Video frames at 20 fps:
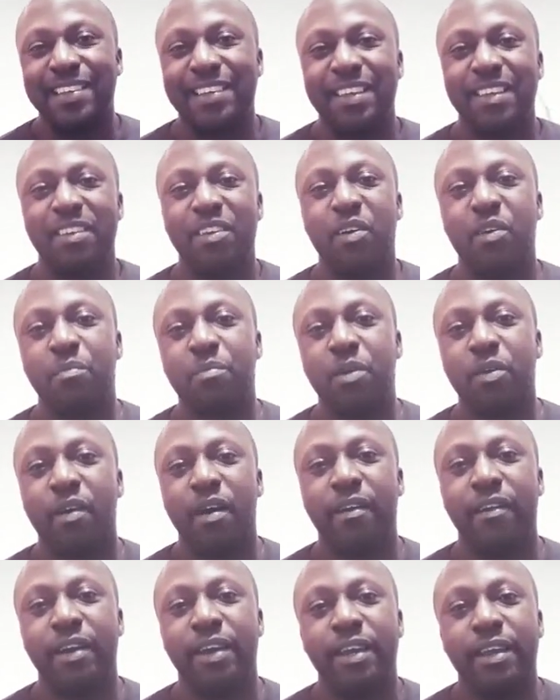it got me
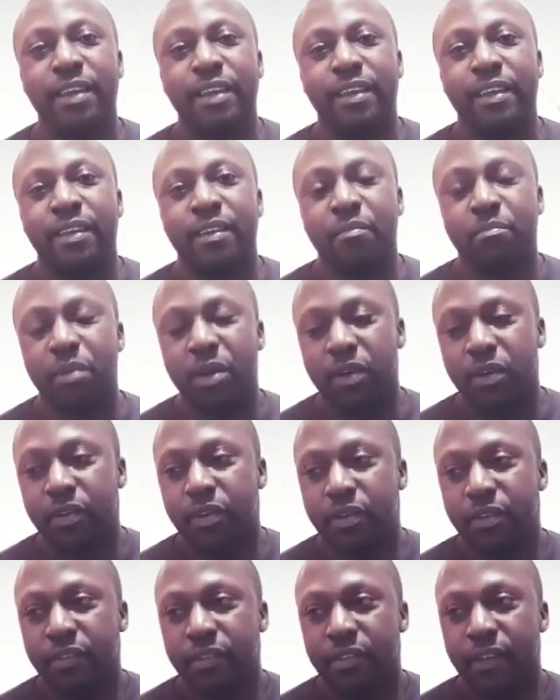worried
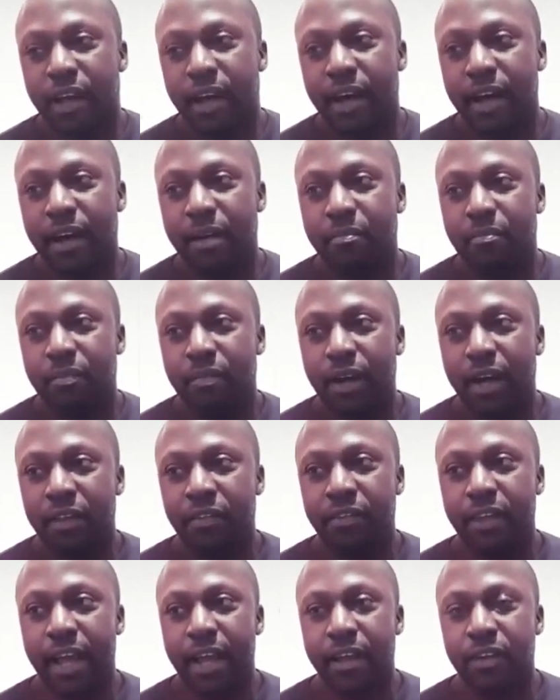because I
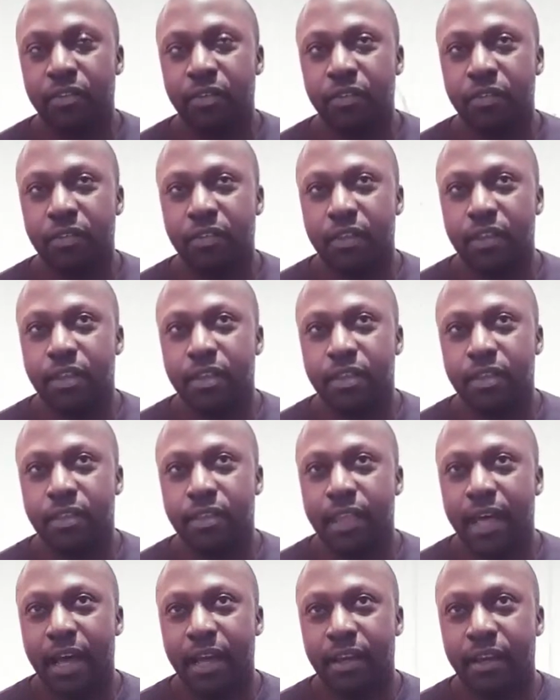started to see
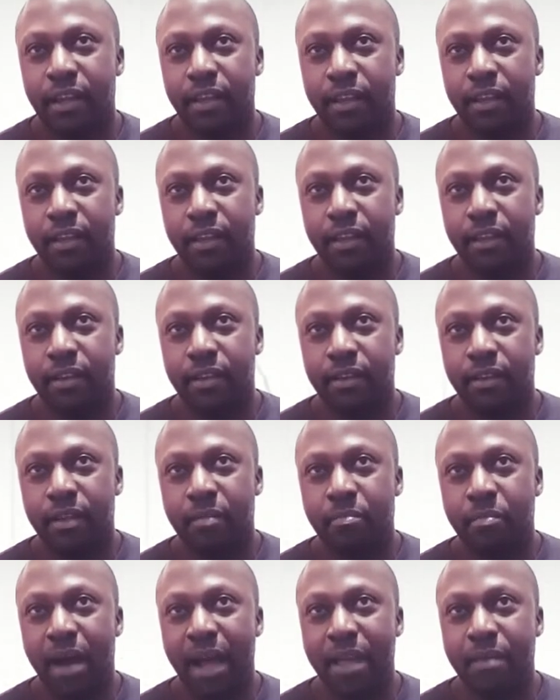that there
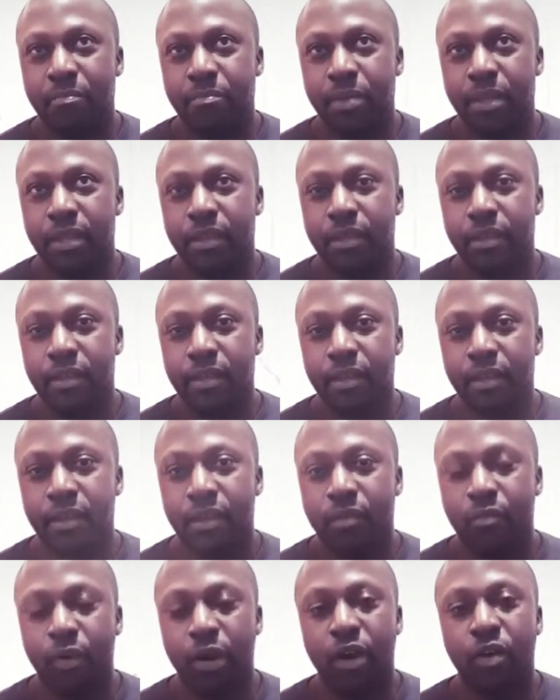might be
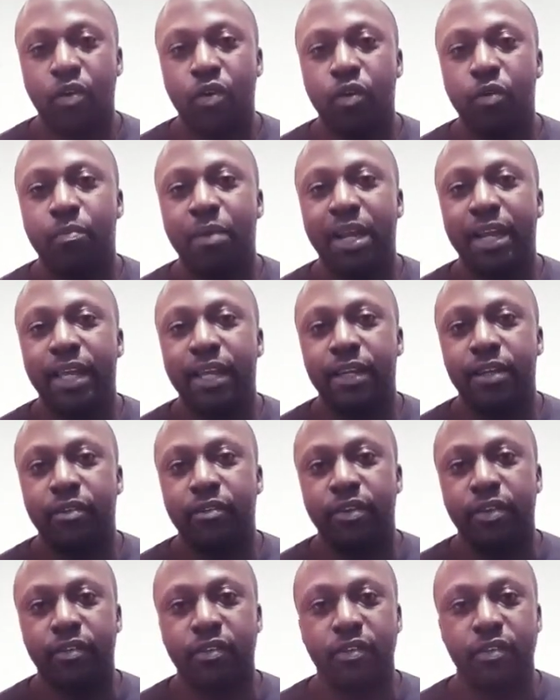what I call
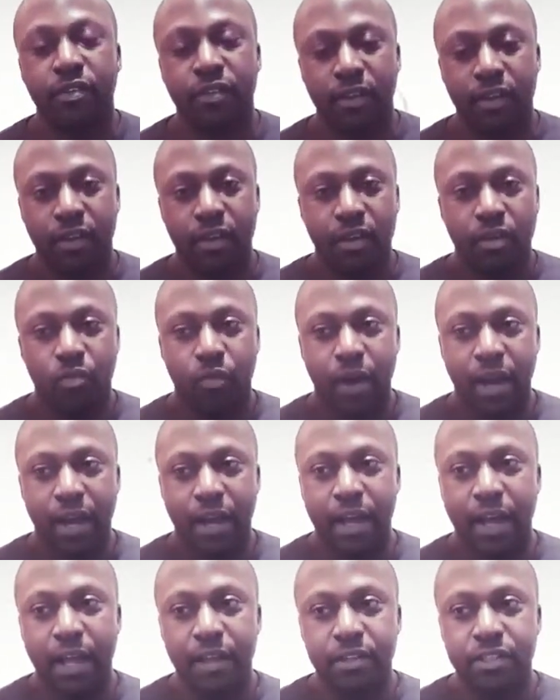malignorance, where I
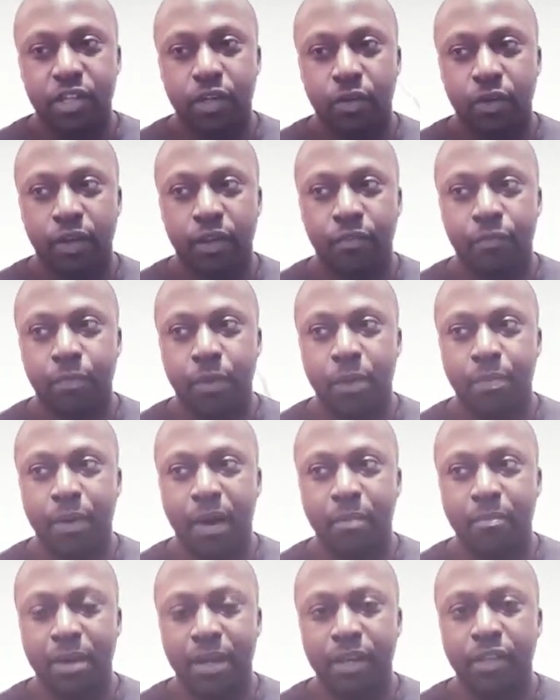can't tell if people
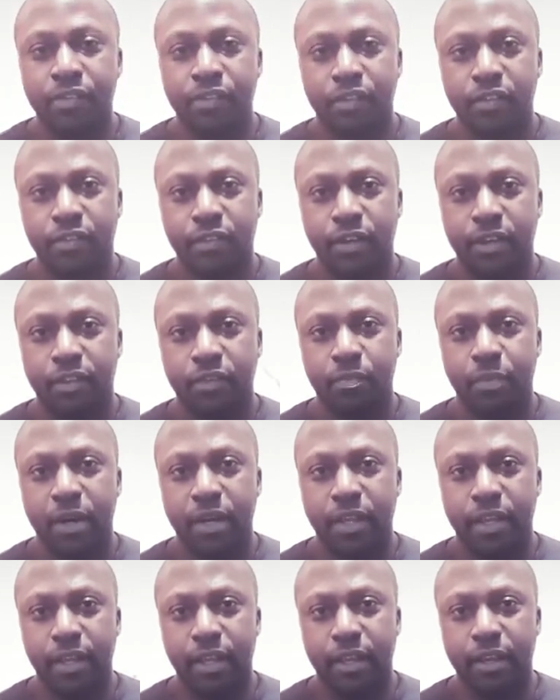are maliciously
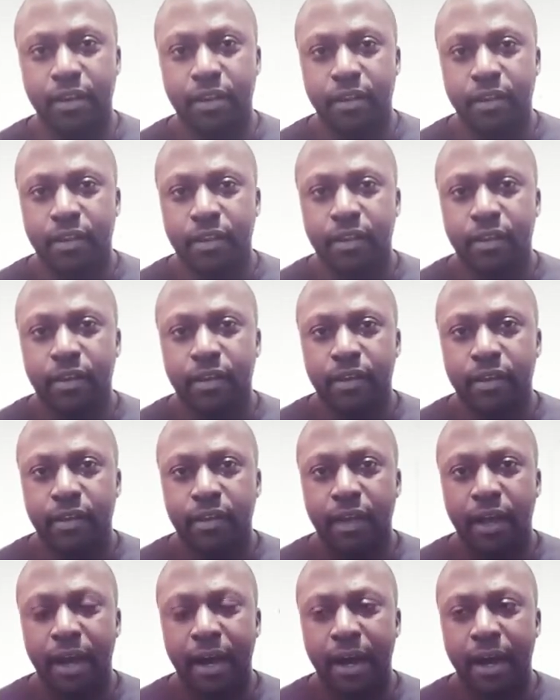spreading it
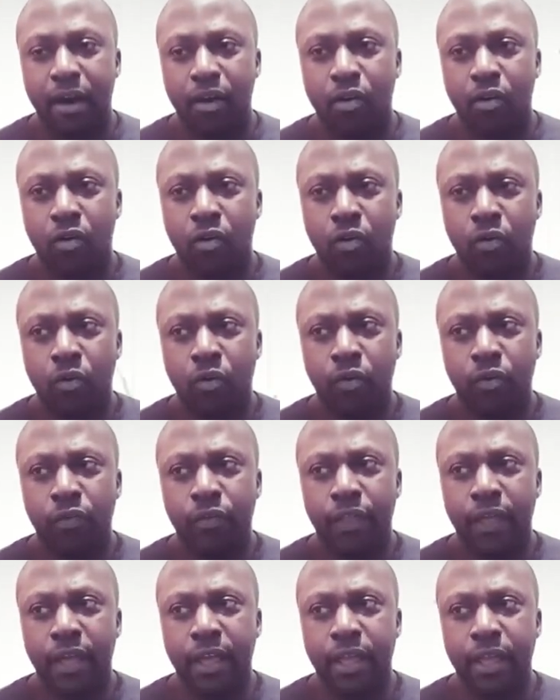or
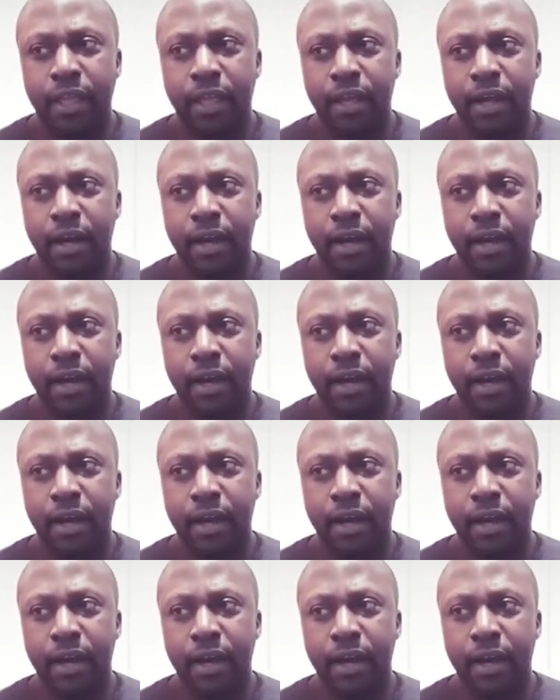they